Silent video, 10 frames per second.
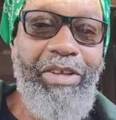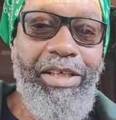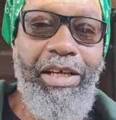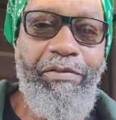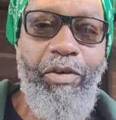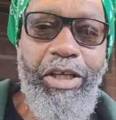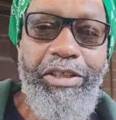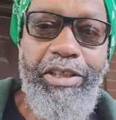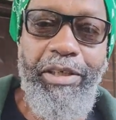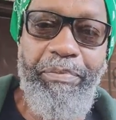And uh, will I
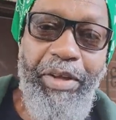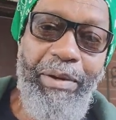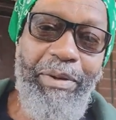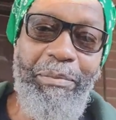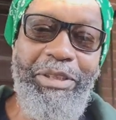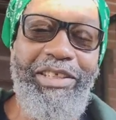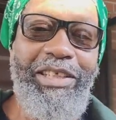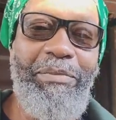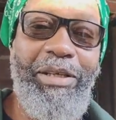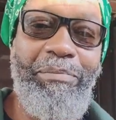see them, I'm, gonna see
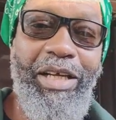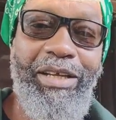them in a,